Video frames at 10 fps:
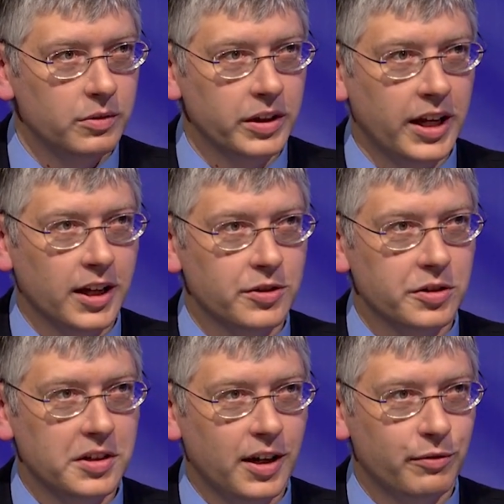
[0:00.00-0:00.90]
We can't
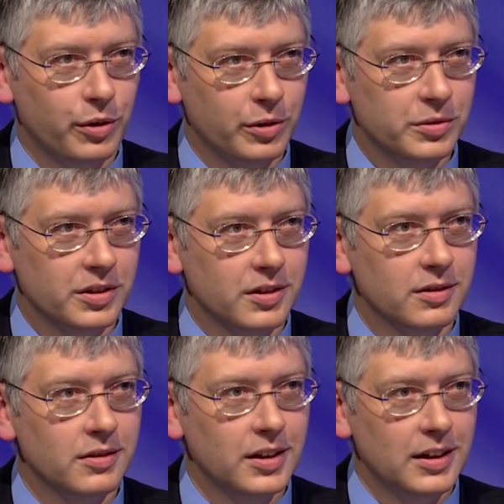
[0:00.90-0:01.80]
just have roads
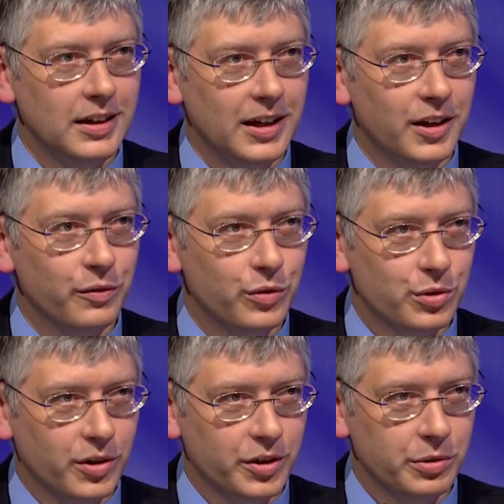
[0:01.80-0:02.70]
and
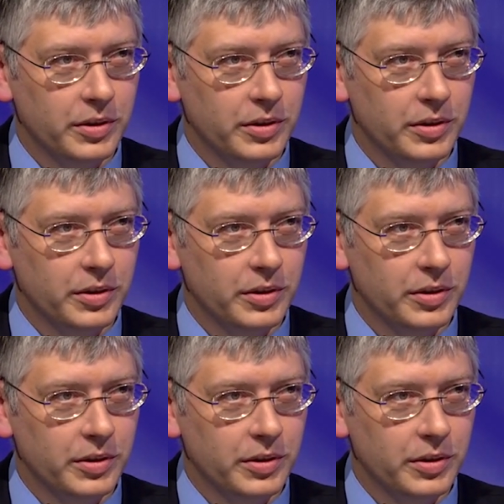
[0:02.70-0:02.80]
infrastructure.